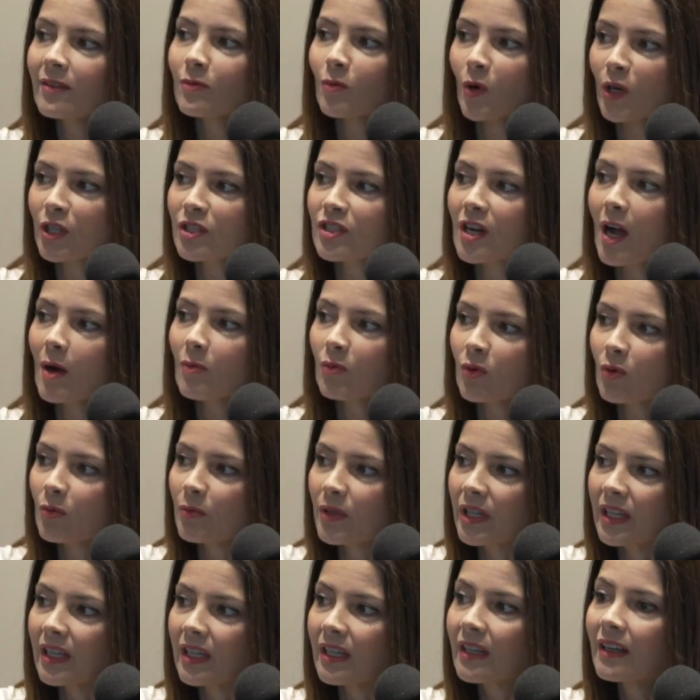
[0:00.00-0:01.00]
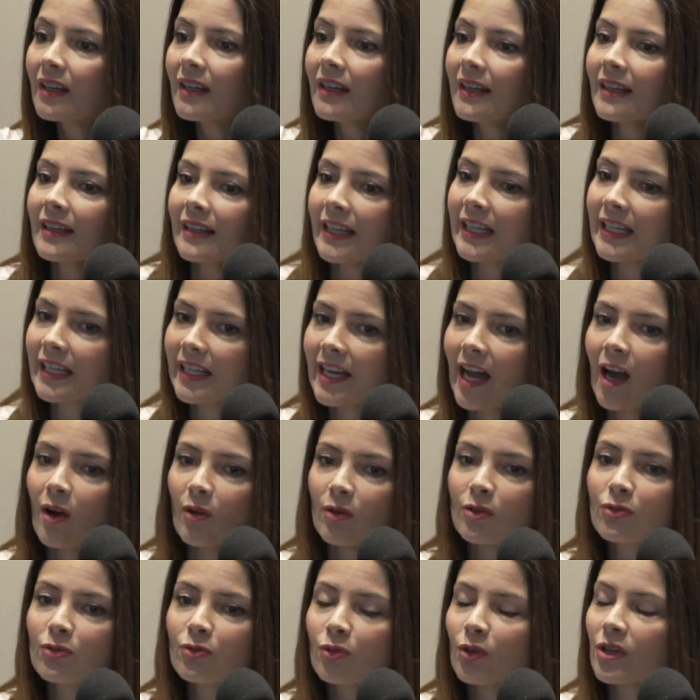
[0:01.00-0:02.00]
workshop will be like an
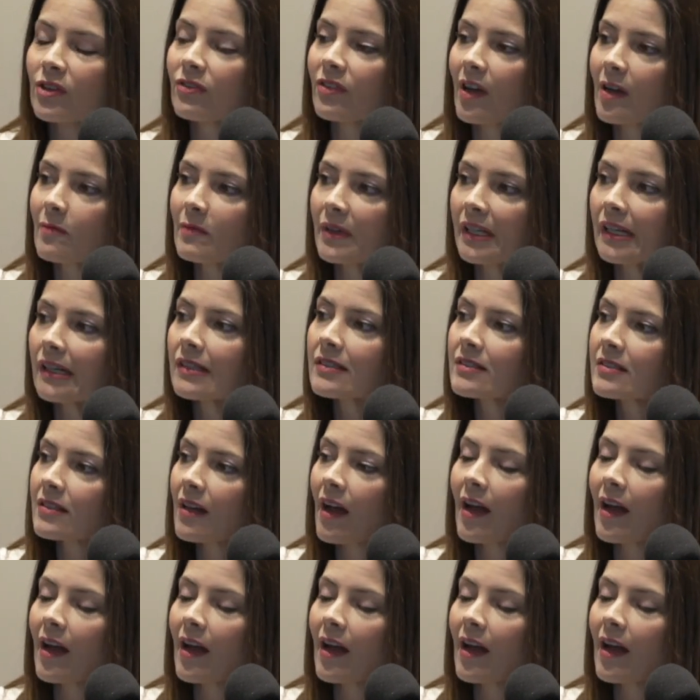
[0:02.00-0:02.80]
hour and 45 minutes.